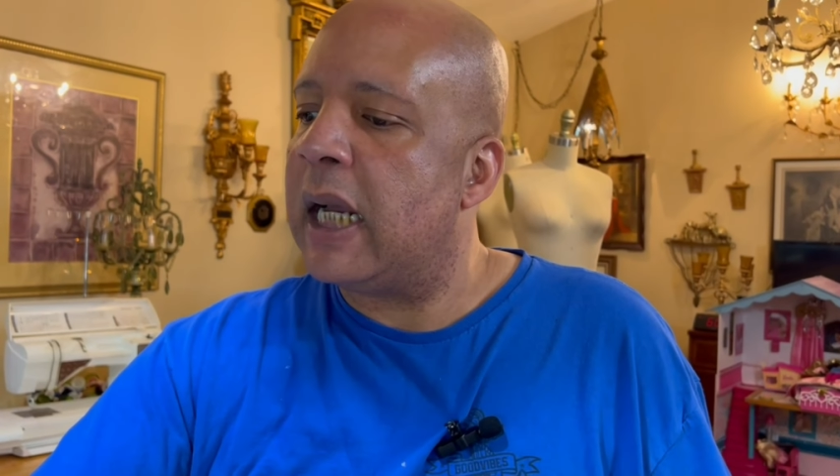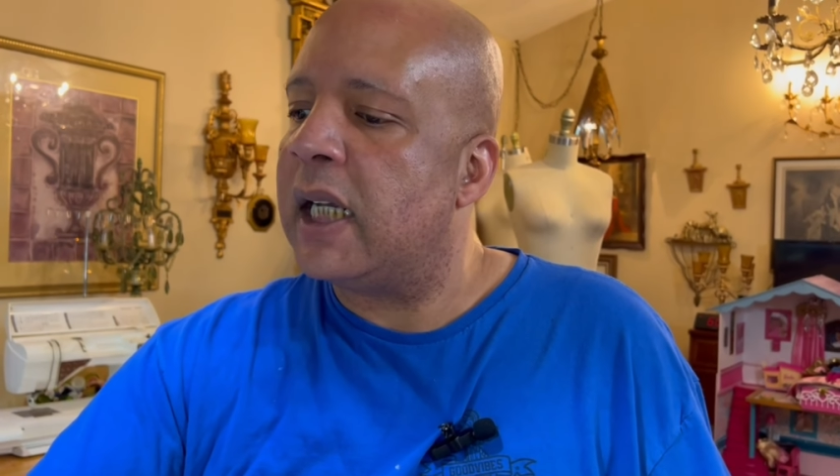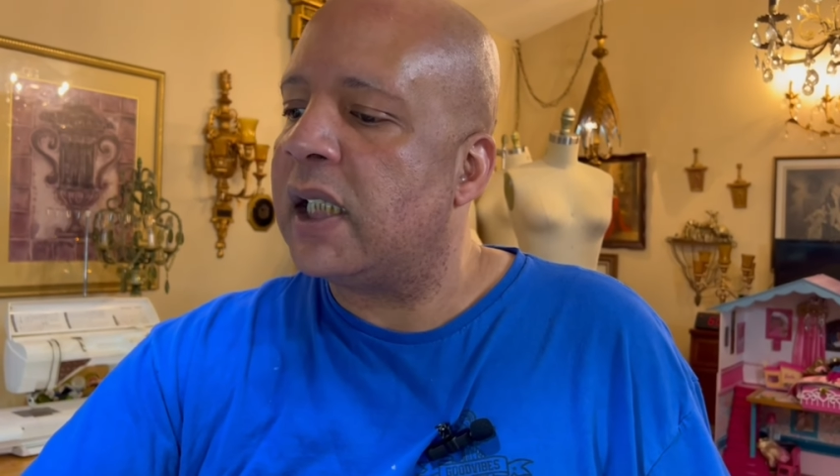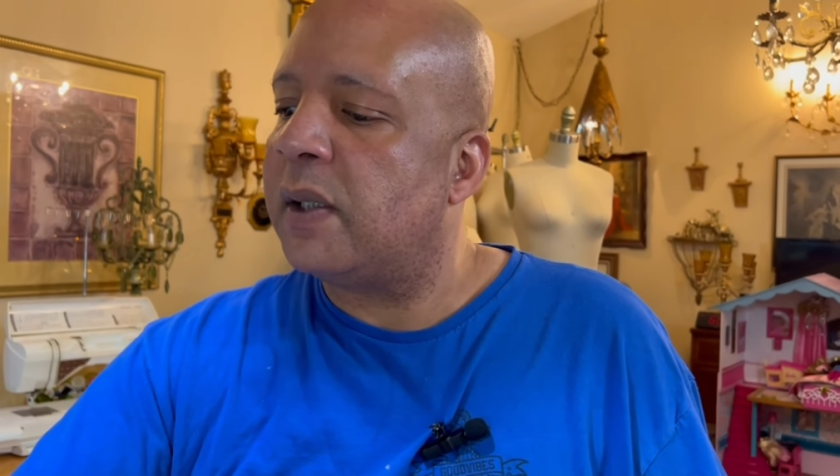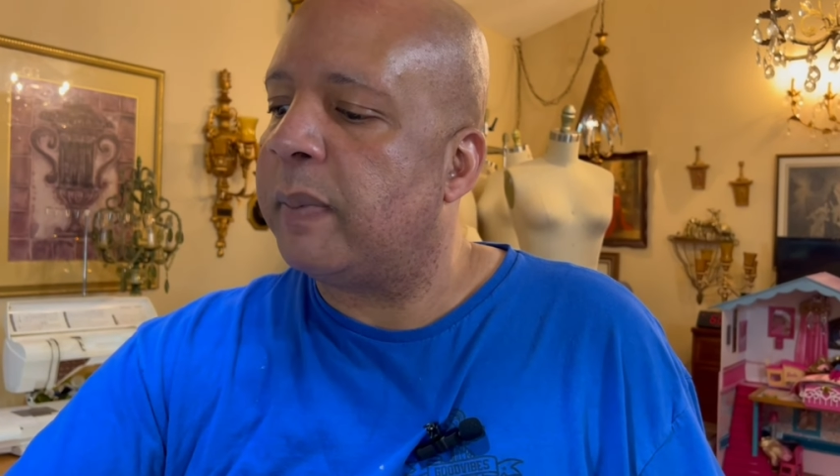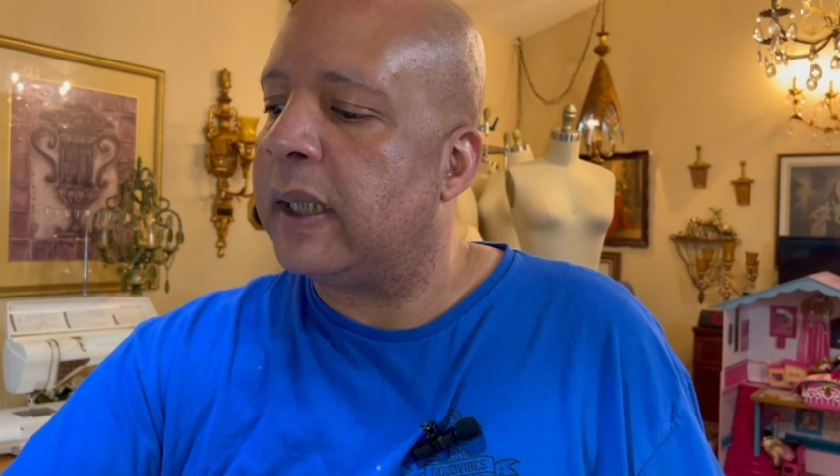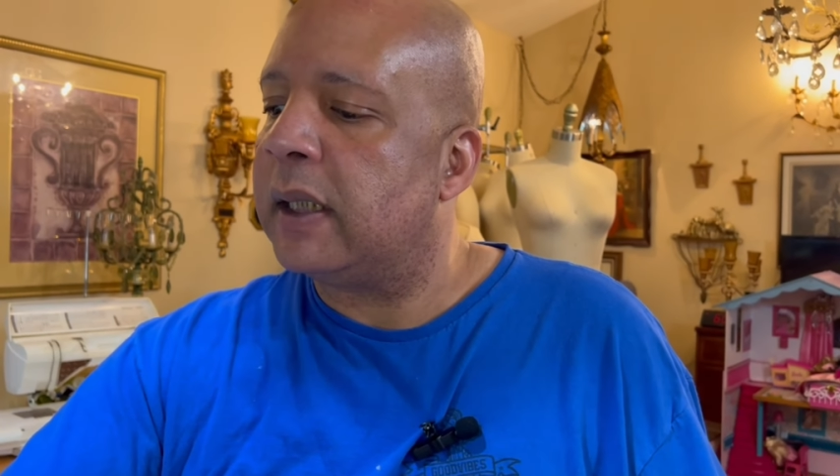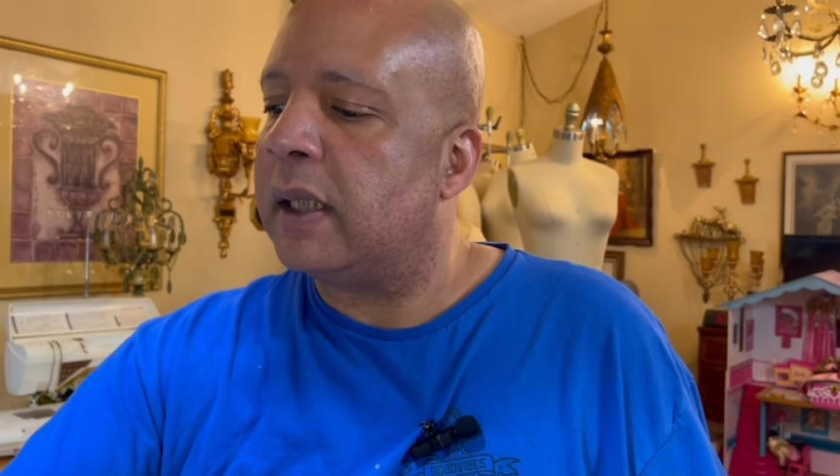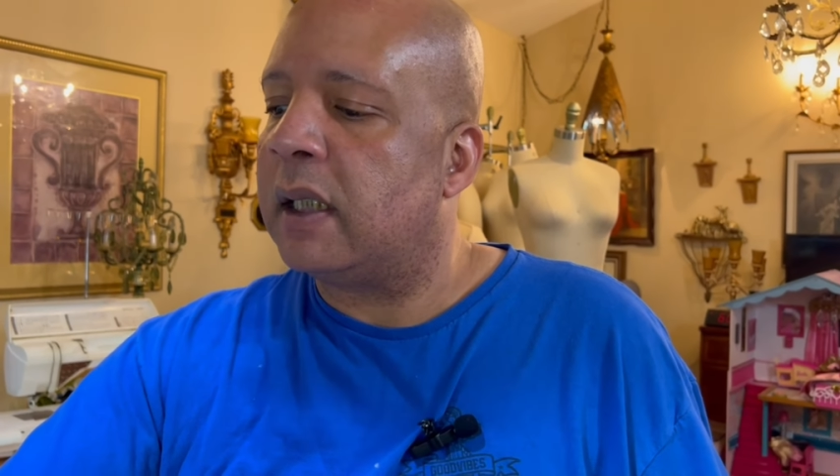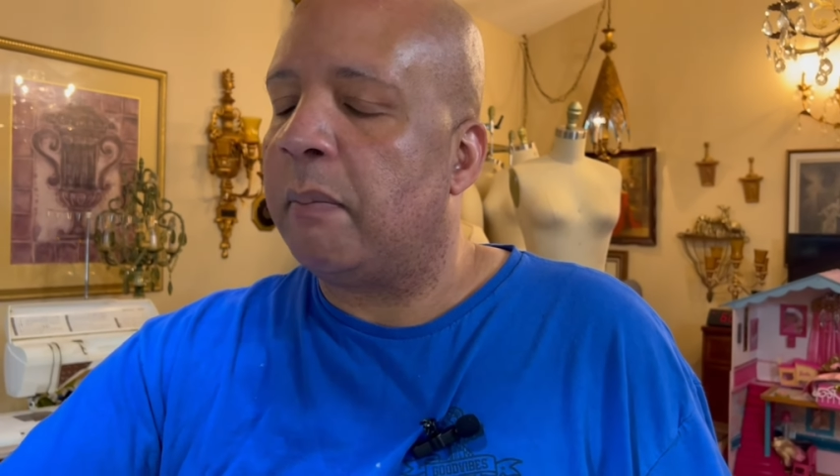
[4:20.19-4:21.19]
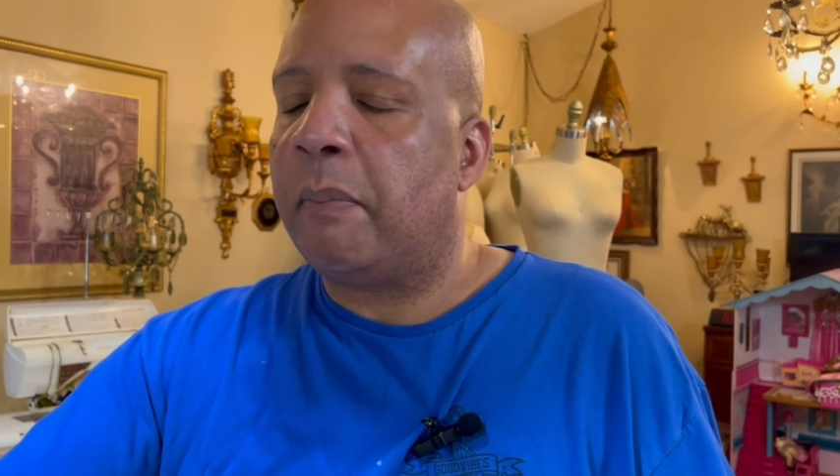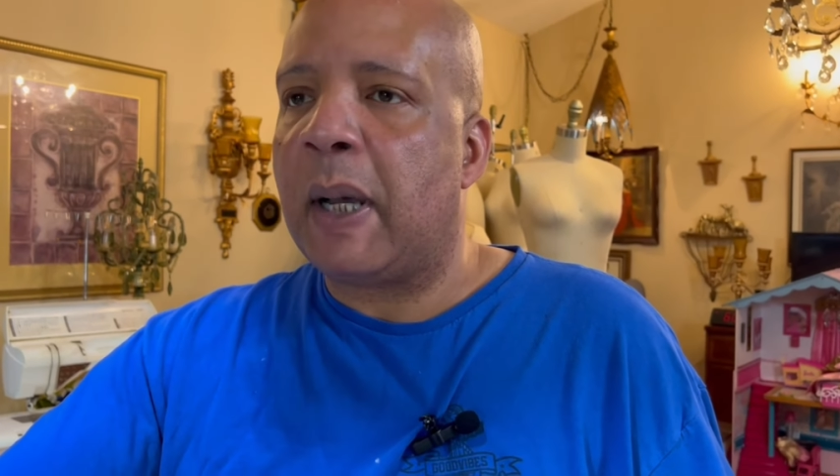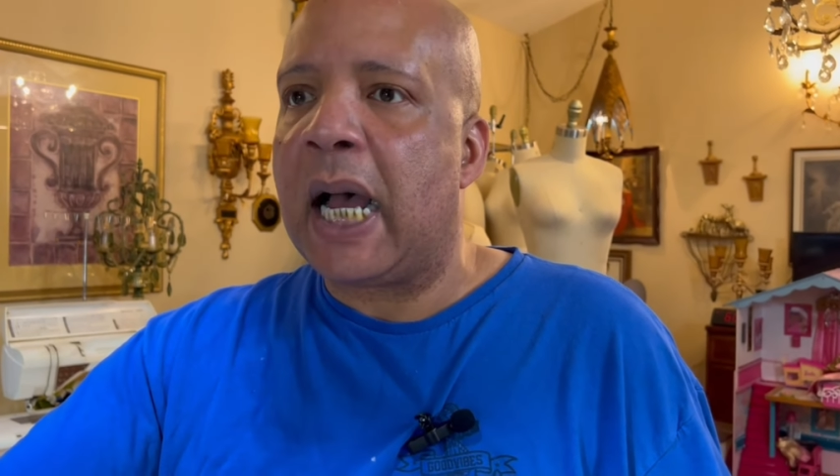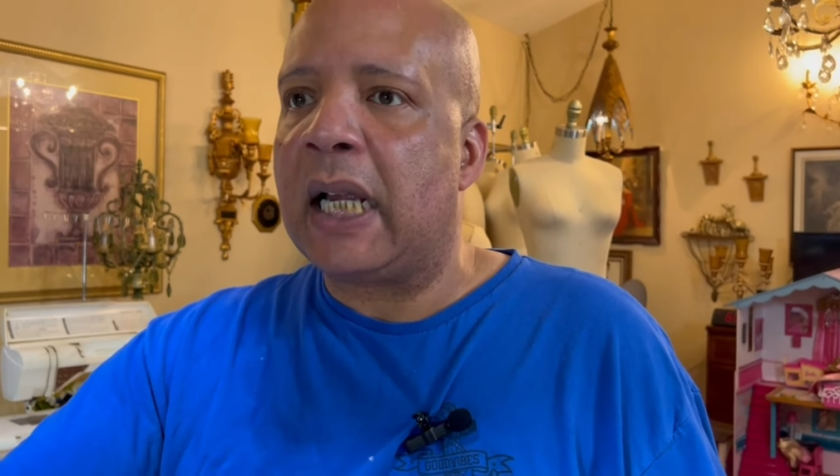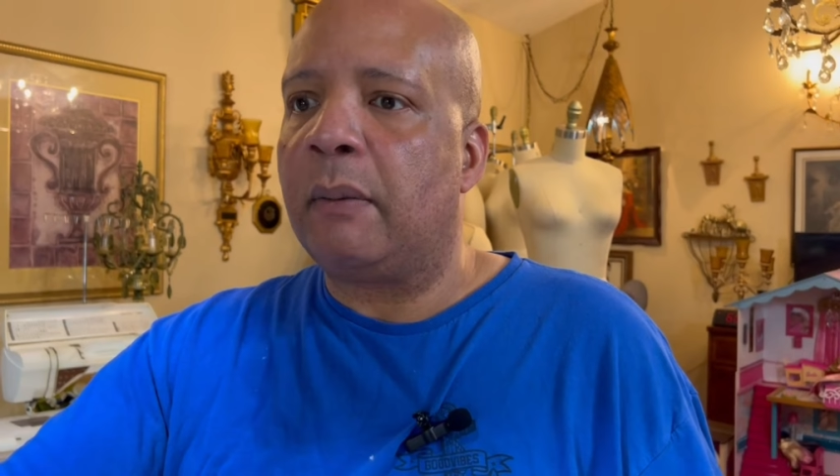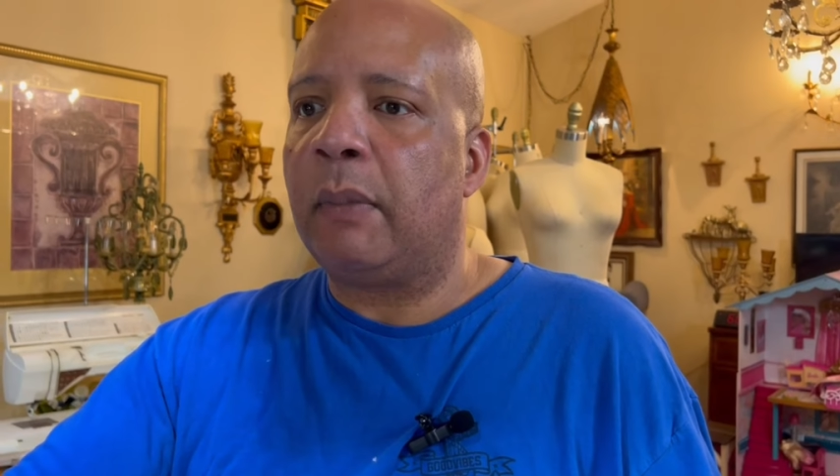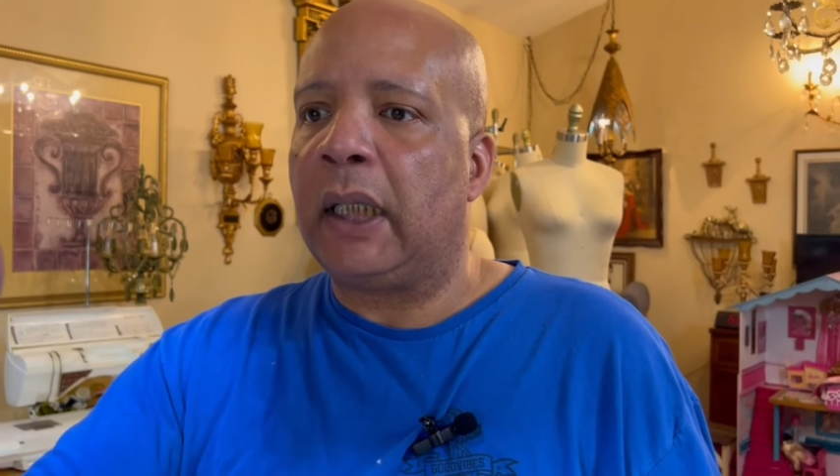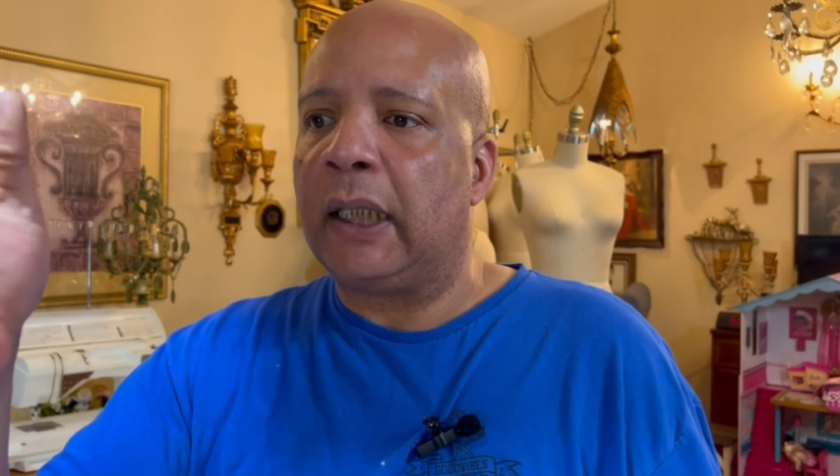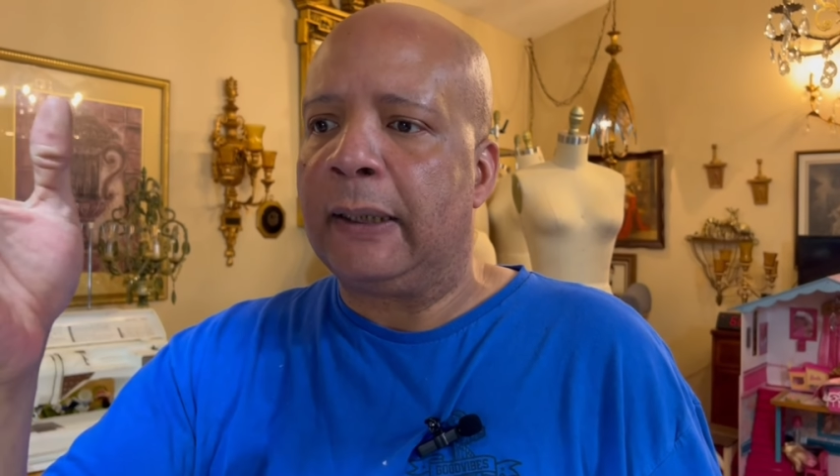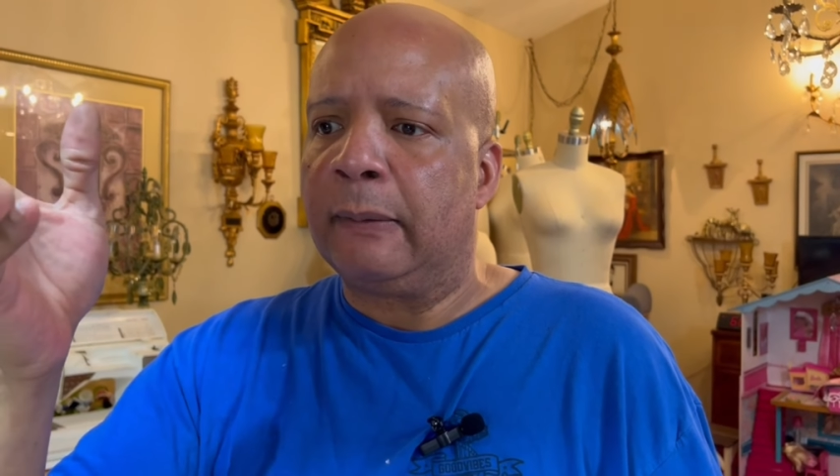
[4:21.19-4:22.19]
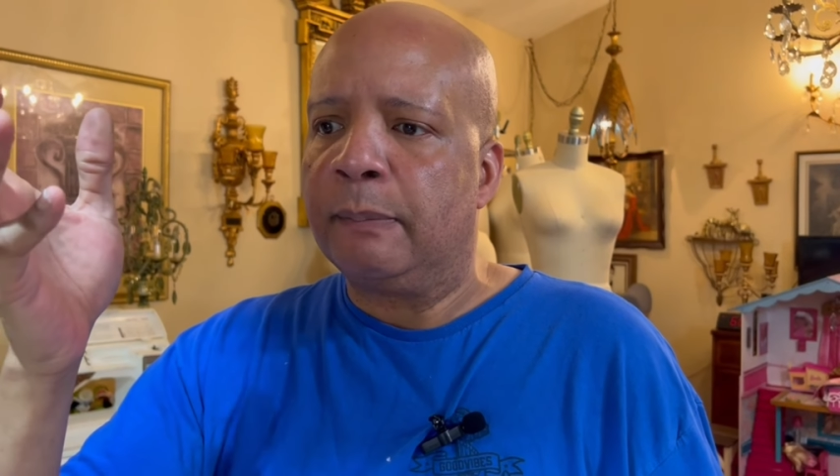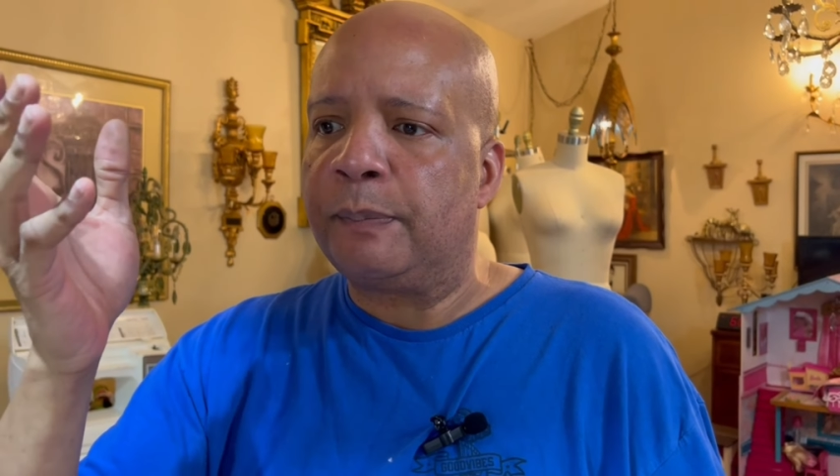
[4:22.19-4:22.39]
husband to buy me